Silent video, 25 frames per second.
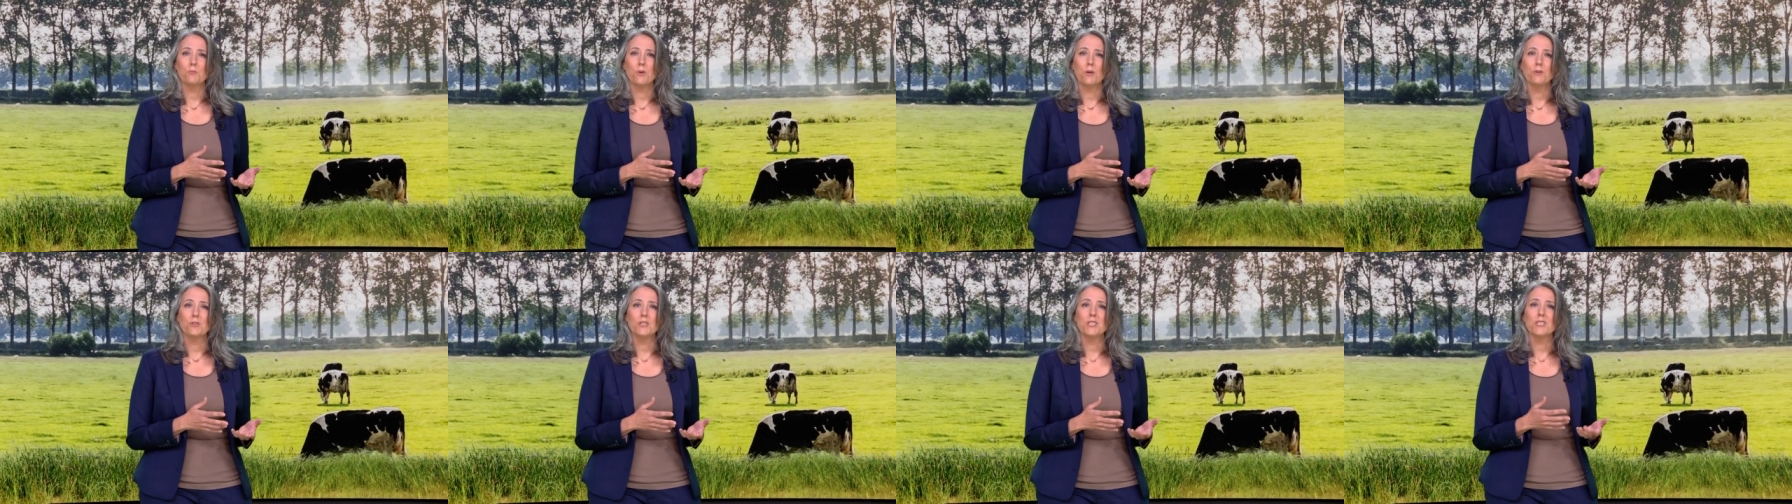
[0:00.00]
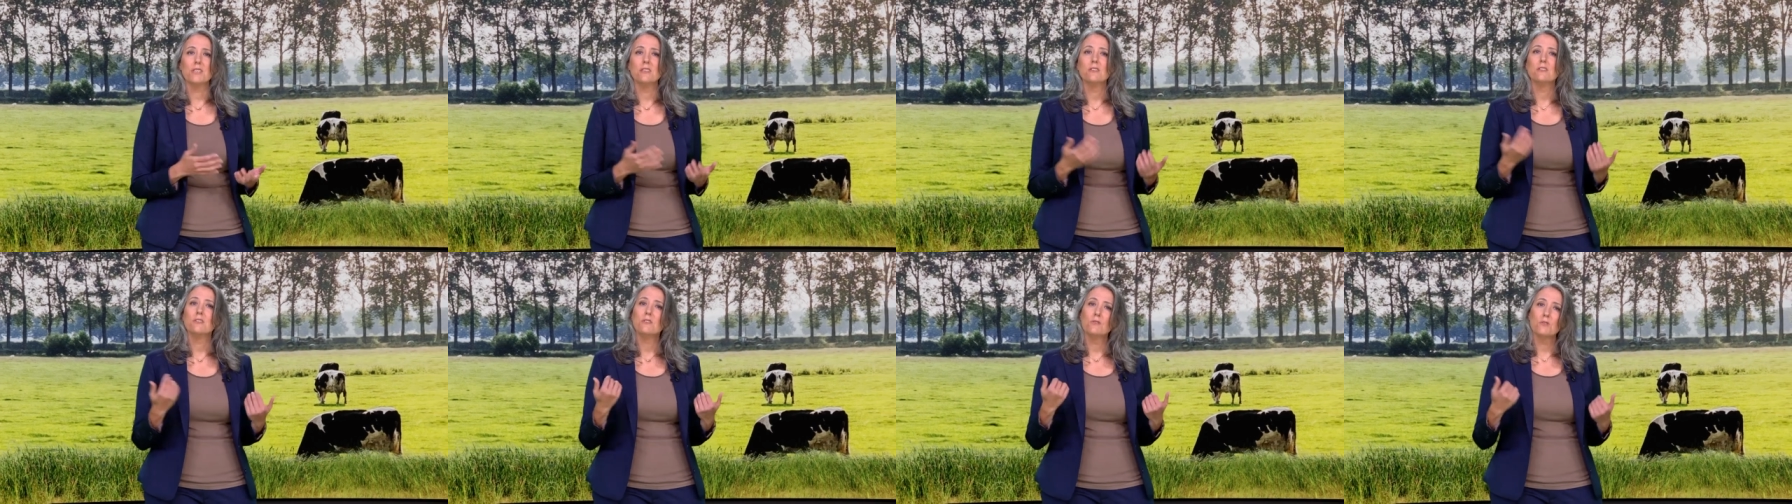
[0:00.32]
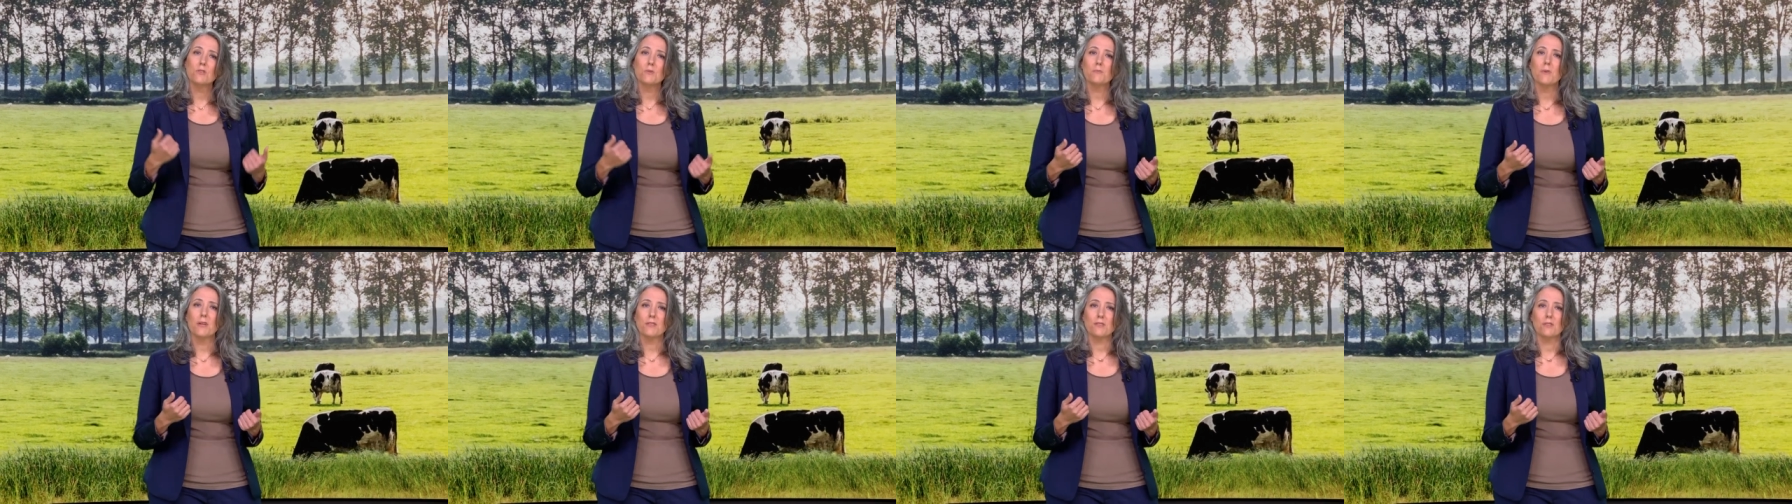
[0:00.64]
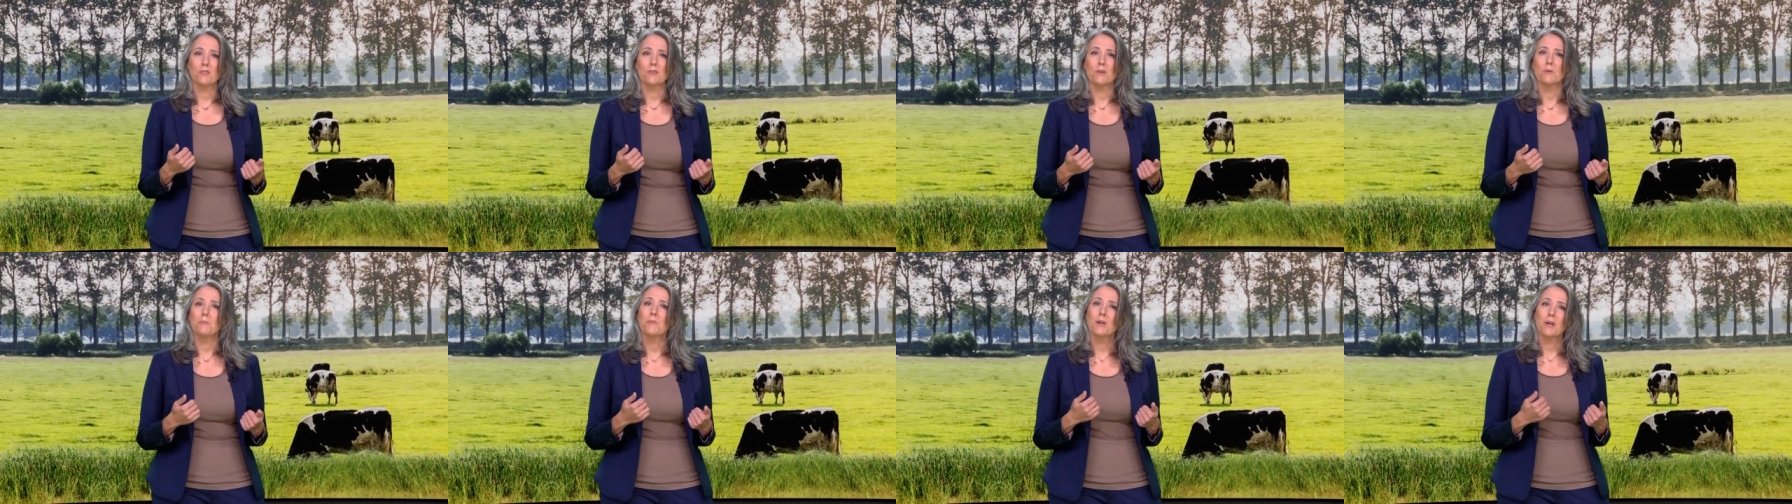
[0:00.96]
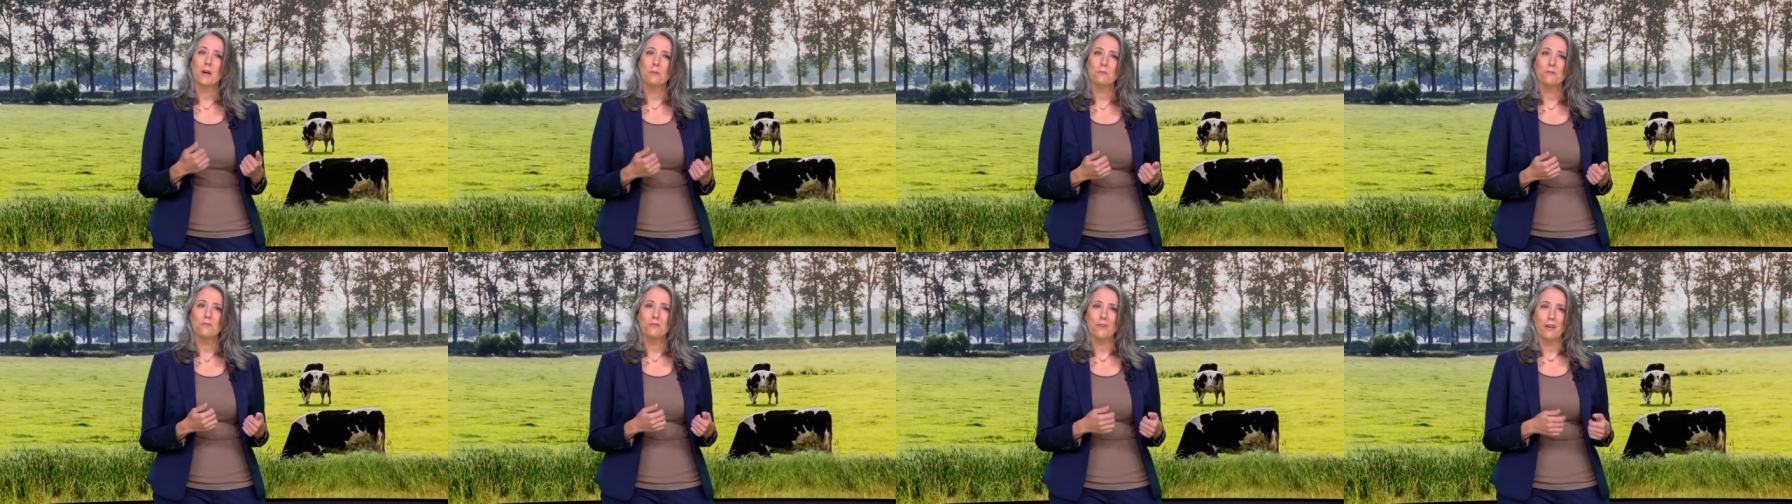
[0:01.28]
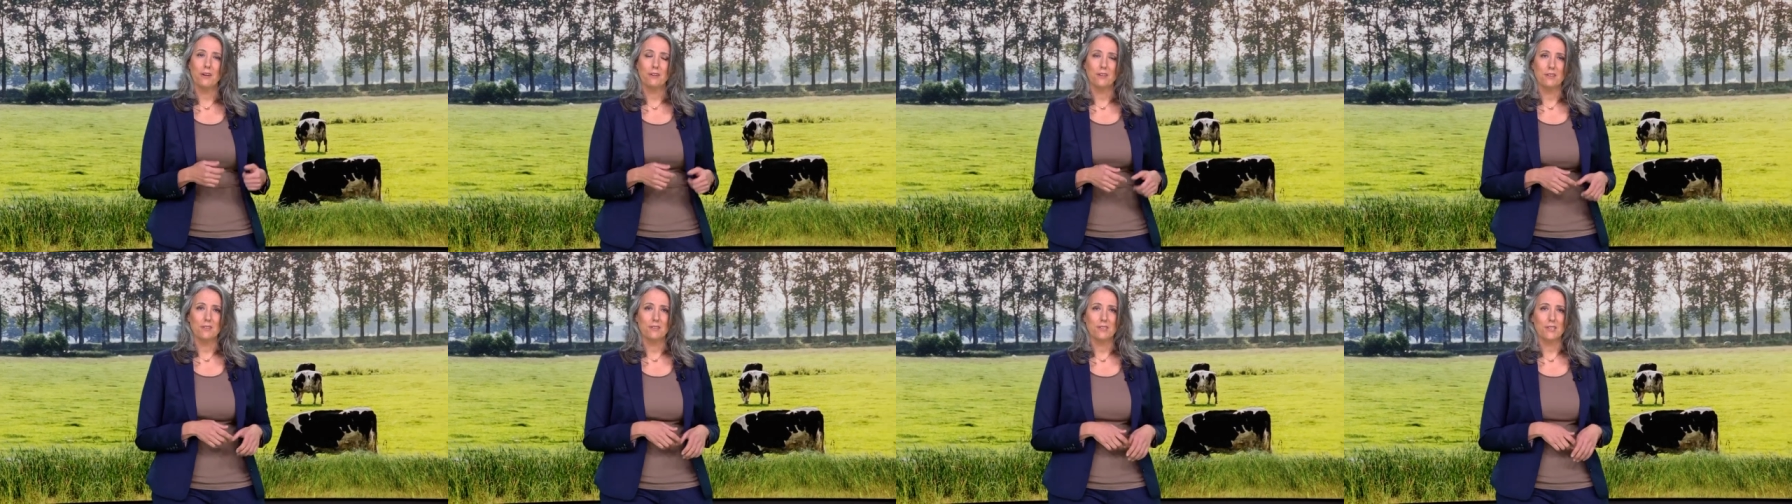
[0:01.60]
protein lose muscle and become
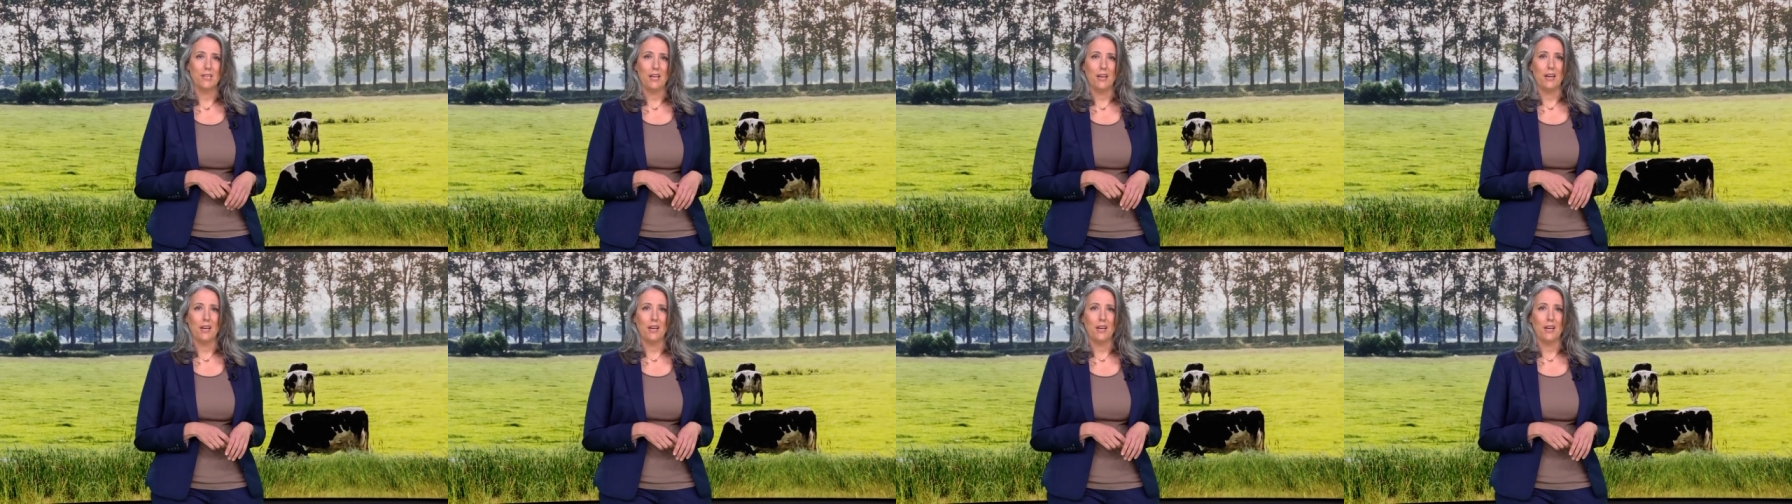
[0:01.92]
frail as they